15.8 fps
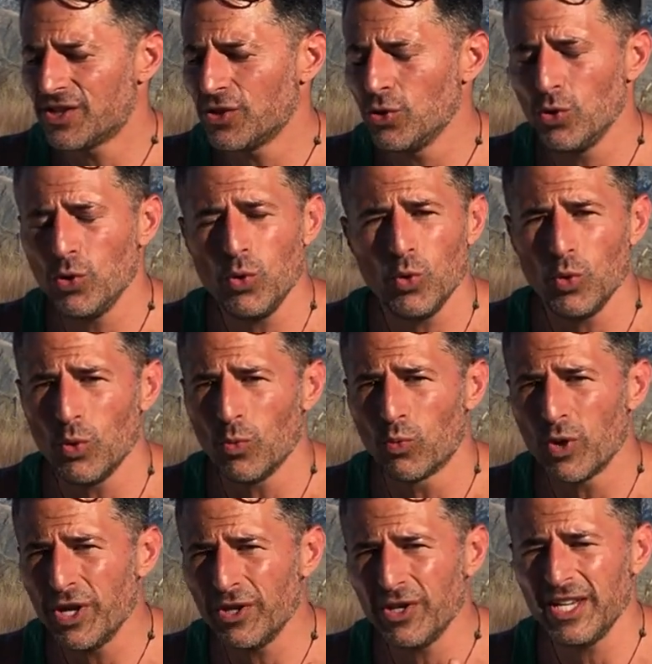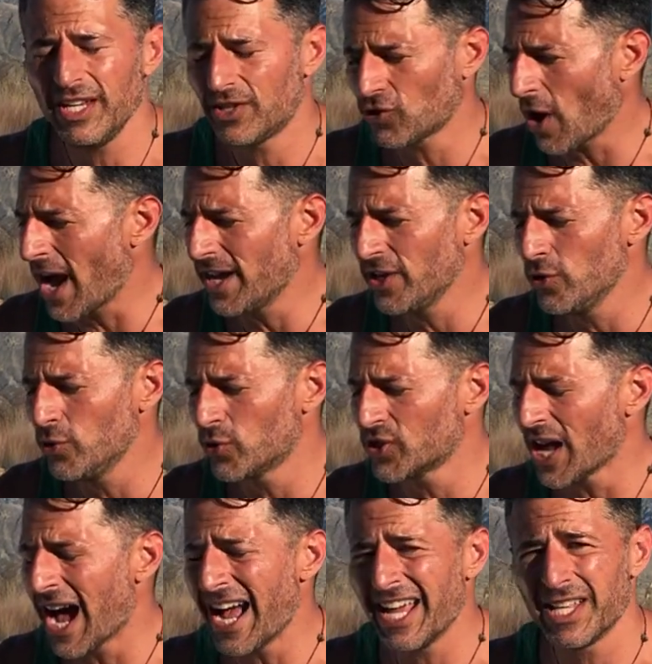To really try to use
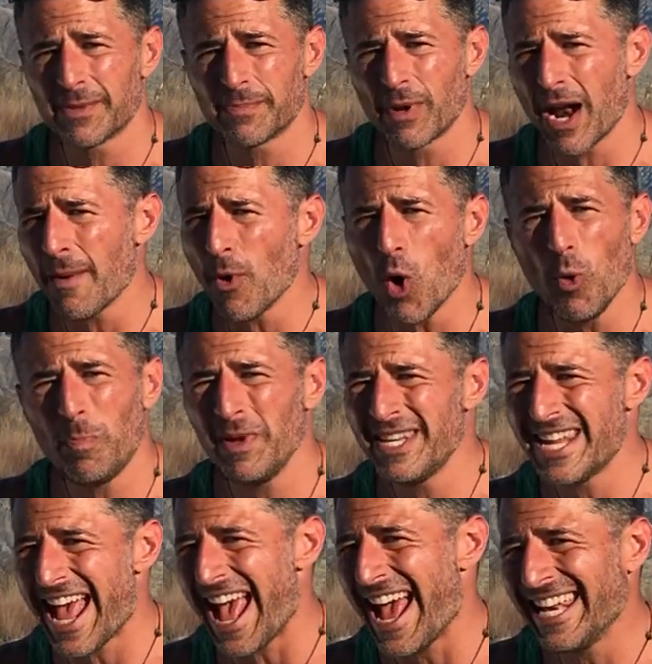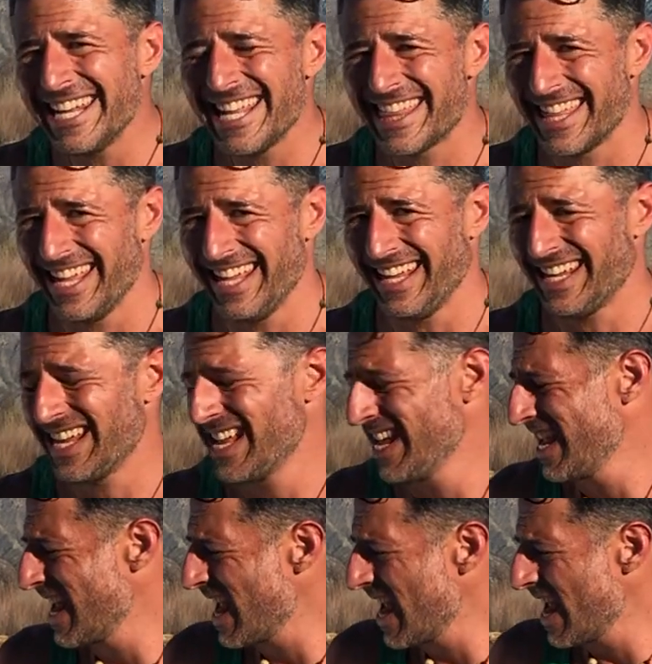science, but I'm open to anything.
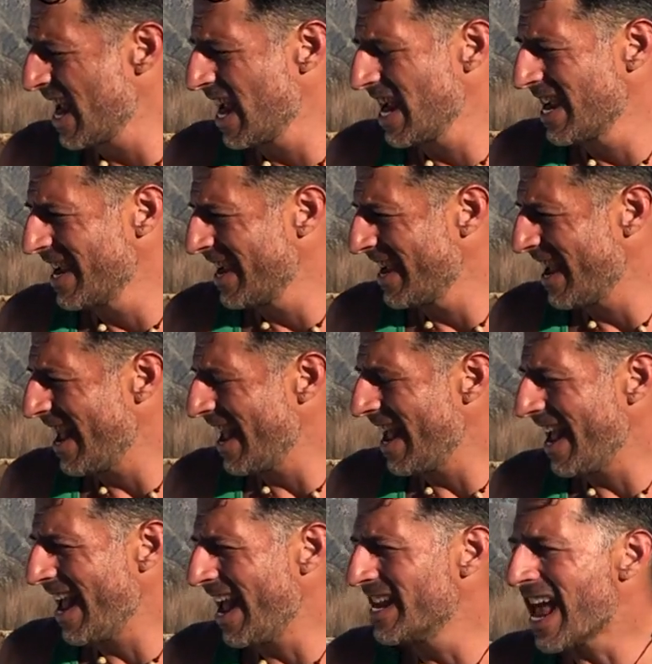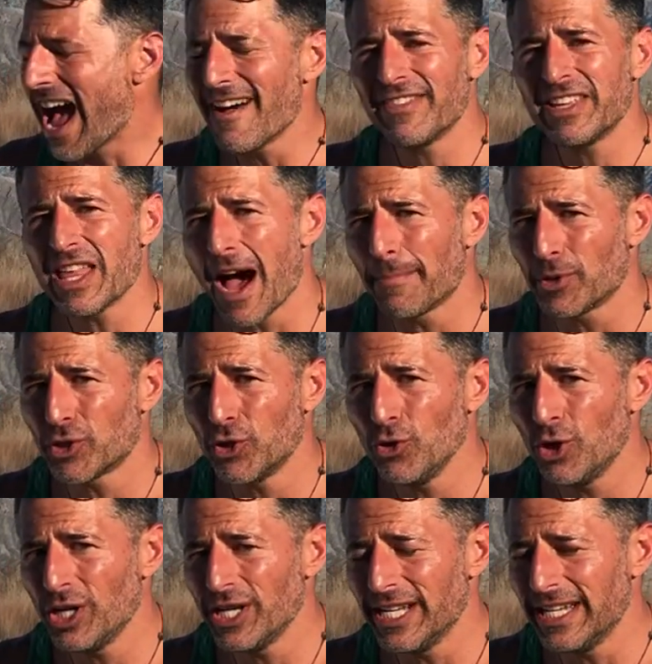And having the
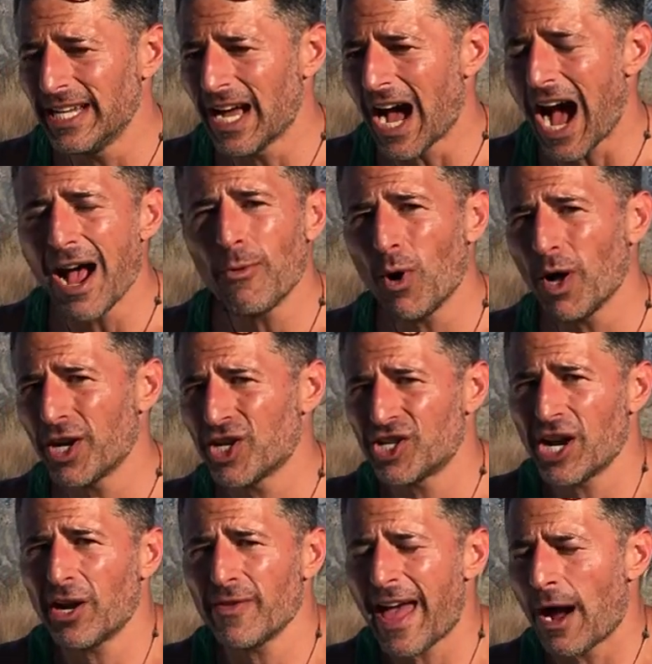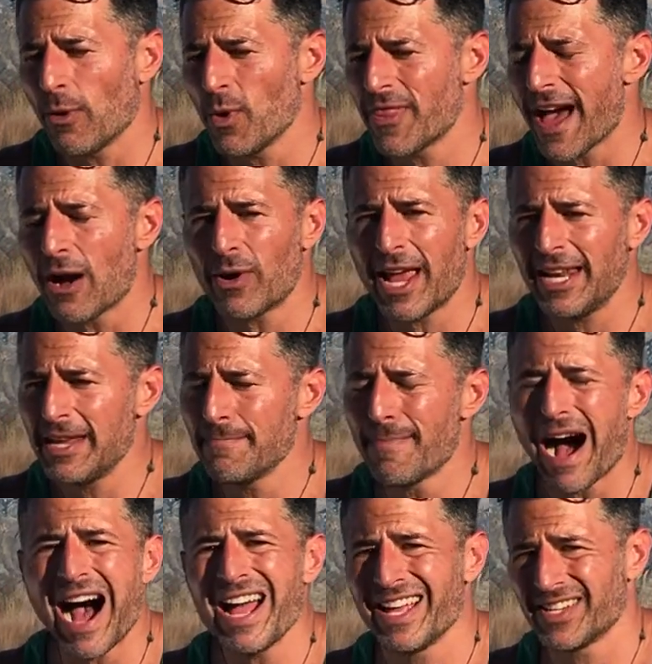opportunity, I want to share that without any
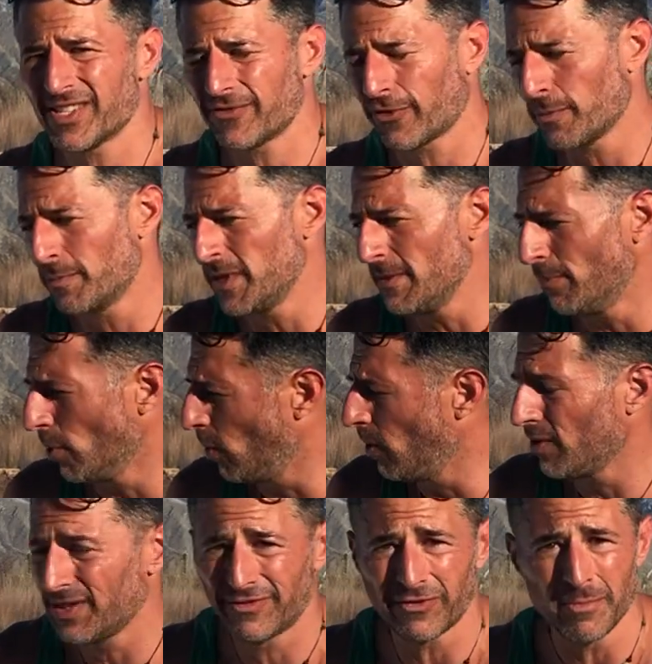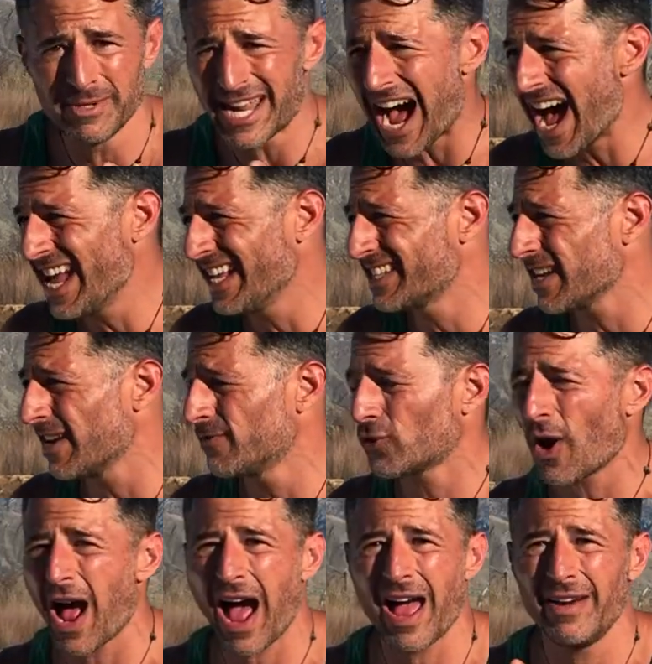bias for people, from diets I've
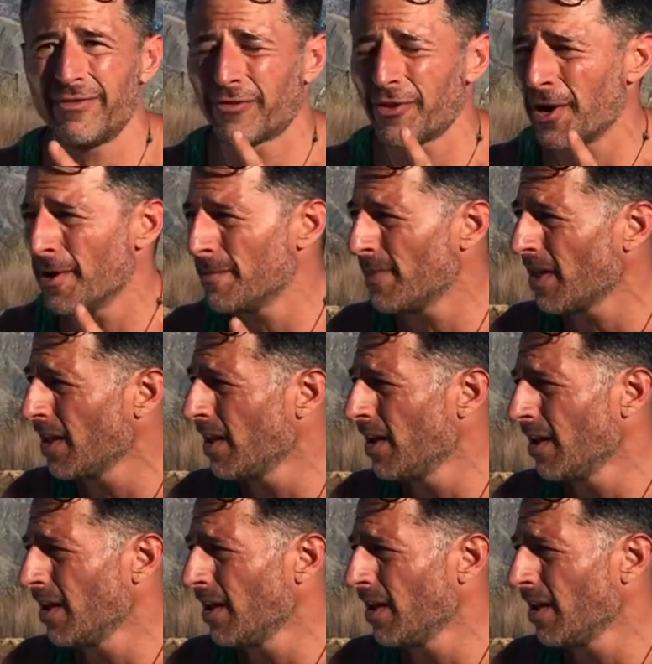tried, from